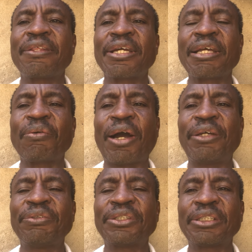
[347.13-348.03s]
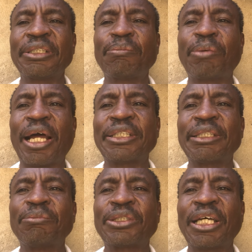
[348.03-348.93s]
three wives plus
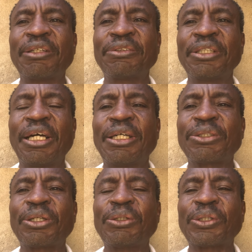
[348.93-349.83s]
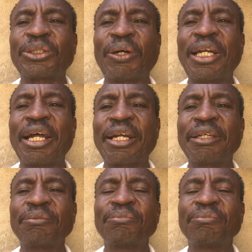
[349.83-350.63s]
himself so he was wondering